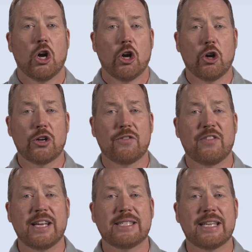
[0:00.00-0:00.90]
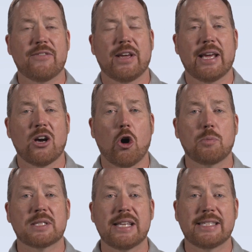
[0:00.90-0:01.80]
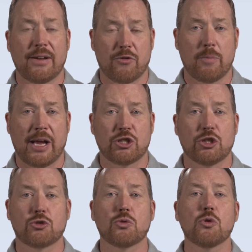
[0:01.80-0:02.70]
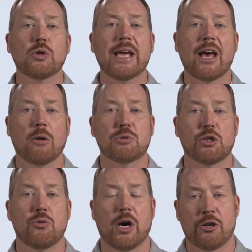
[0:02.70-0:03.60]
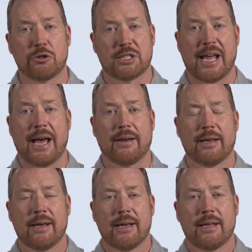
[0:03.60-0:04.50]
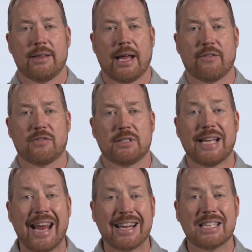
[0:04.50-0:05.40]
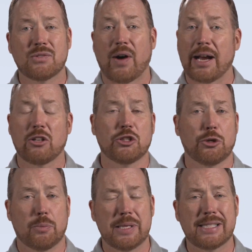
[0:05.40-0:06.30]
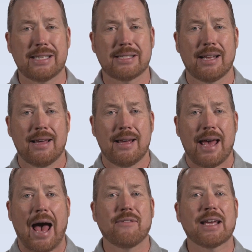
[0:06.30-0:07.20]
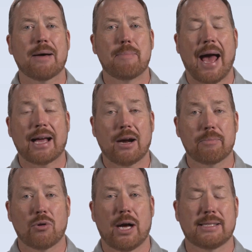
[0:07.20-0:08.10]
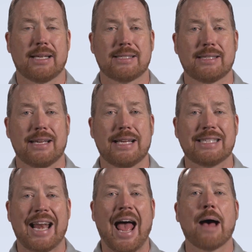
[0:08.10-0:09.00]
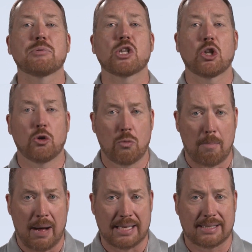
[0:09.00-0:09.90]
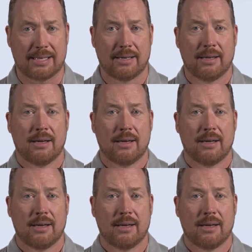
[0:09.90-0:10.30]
Herd and Feed TV hopes this information truly helps you understand that if data is vital to your business, having a backup process is an absolute must.